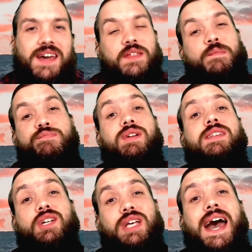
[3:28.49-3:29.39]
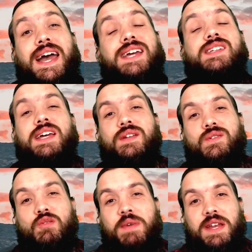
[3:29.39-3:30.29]
The British accent
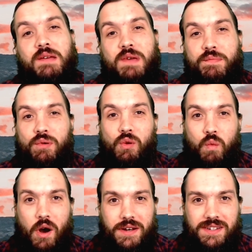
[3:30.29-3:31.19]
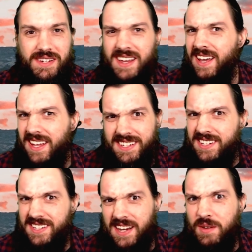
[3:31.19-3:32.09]
so many people want is
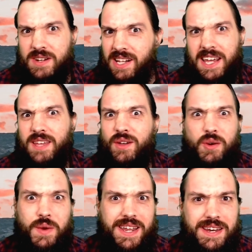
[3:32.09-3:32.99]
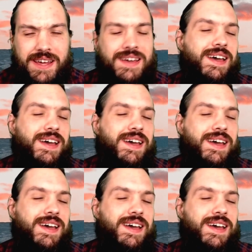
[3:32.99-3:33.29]
to sound like the Queen,